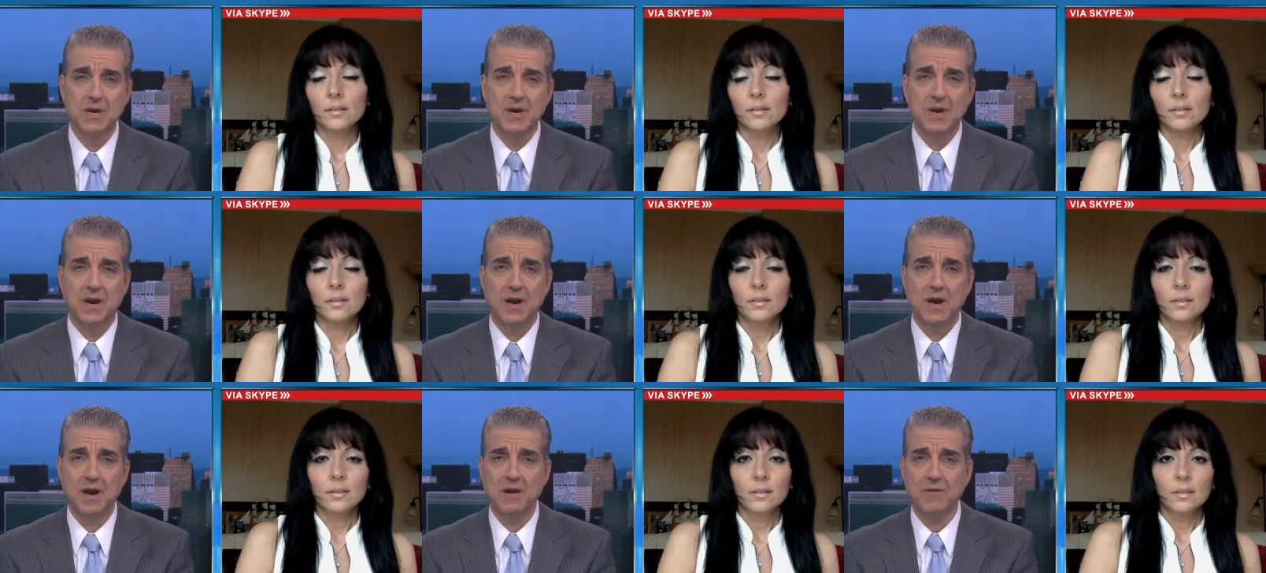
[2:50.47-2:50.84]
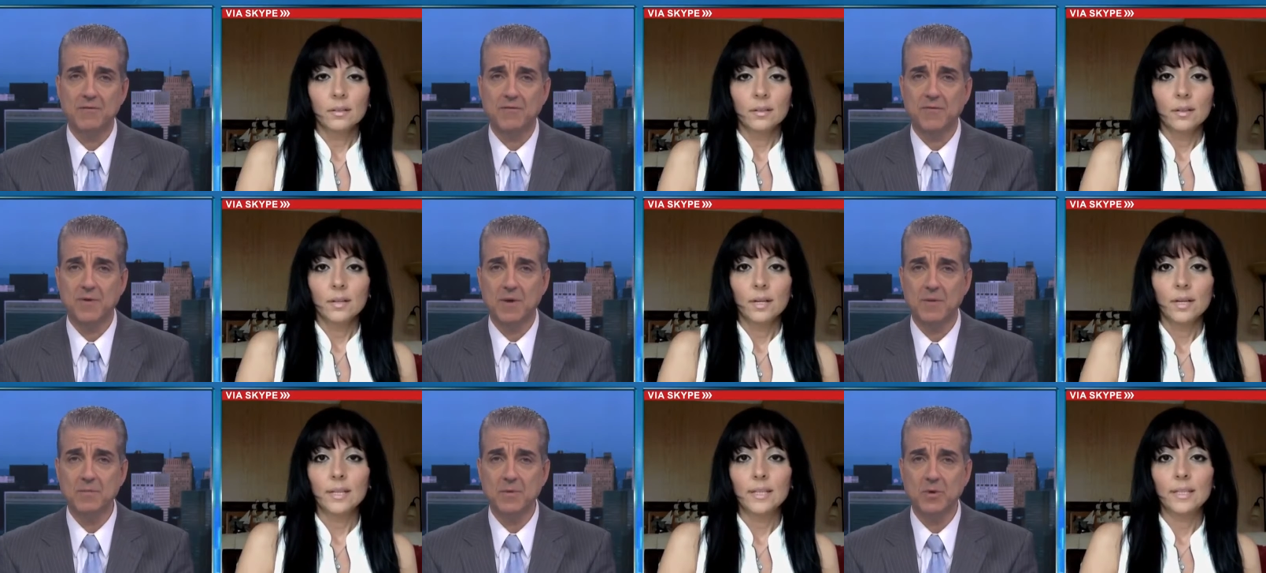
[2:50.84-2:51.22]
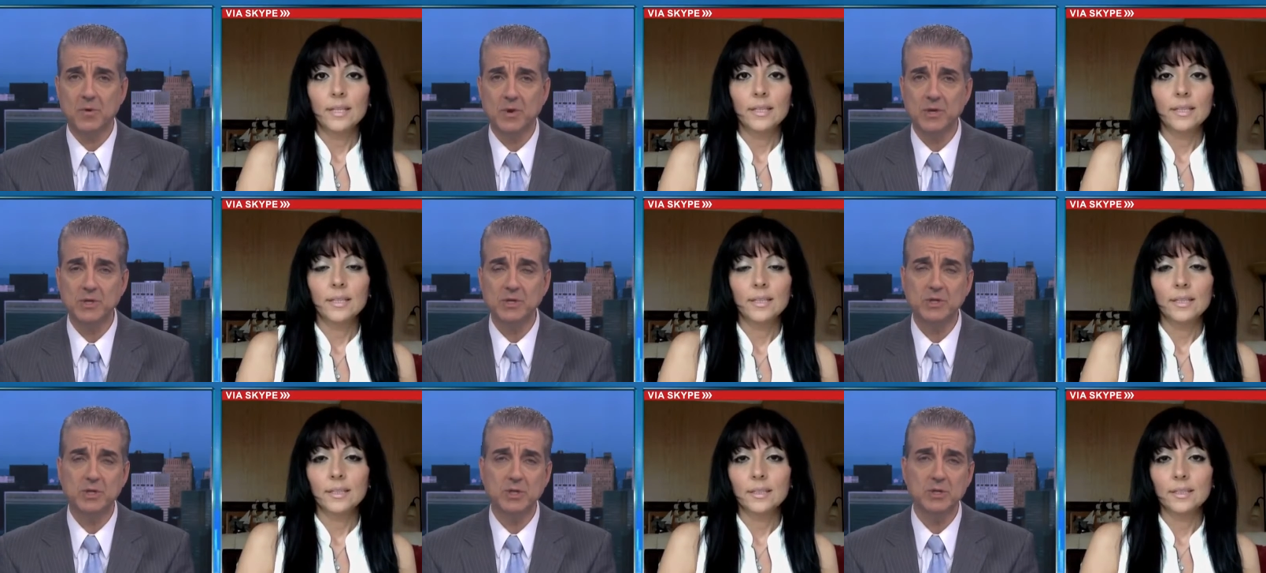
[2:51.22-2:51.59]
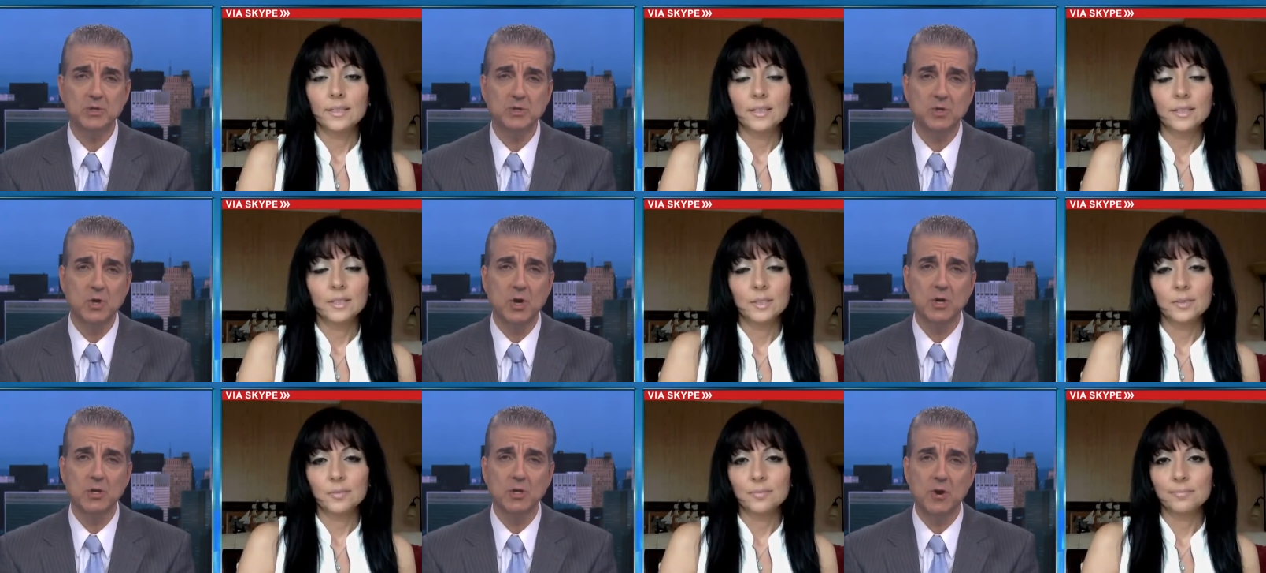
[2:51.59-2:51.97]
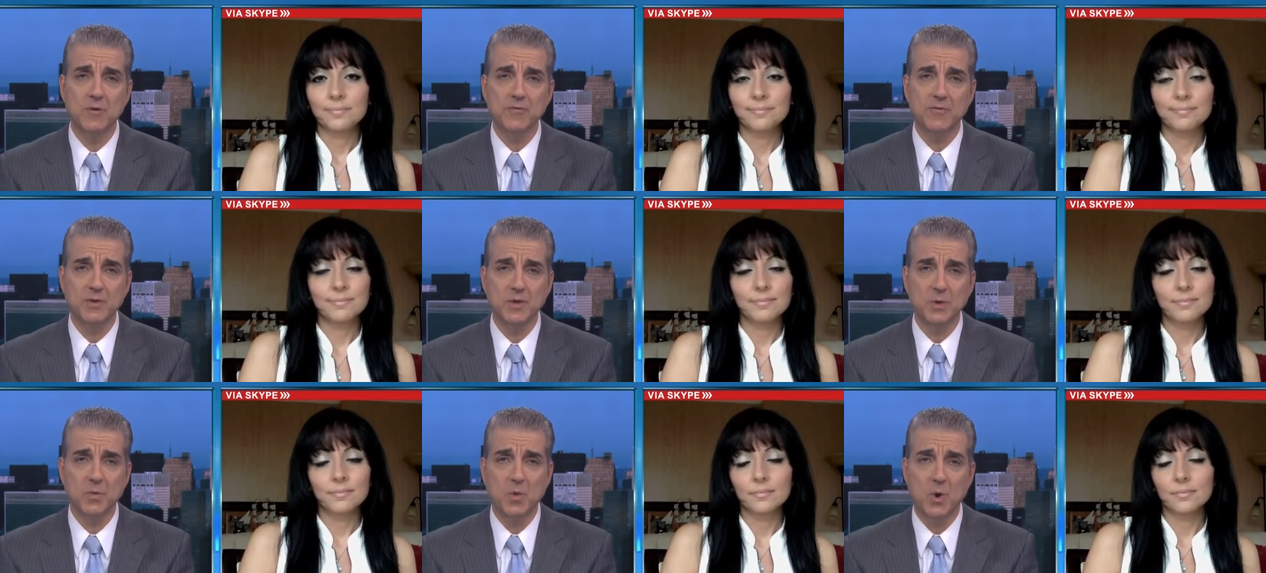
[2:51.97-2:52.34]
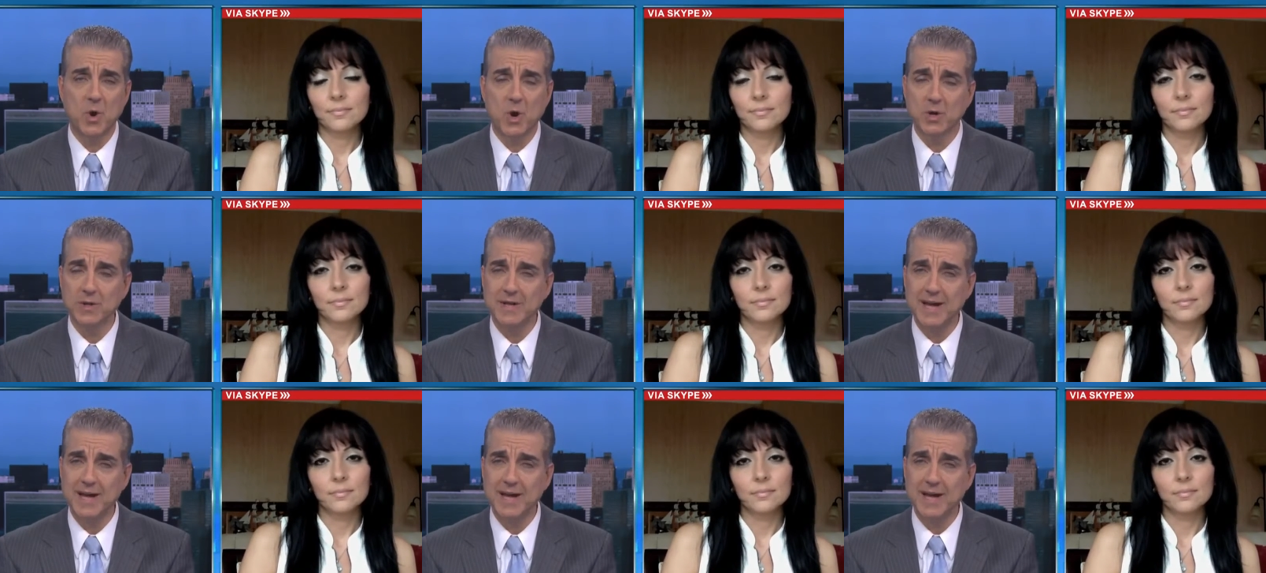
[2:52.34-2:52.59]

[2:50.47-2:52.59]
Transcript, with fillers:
Speaker 1: Uh, from Christians all over the world.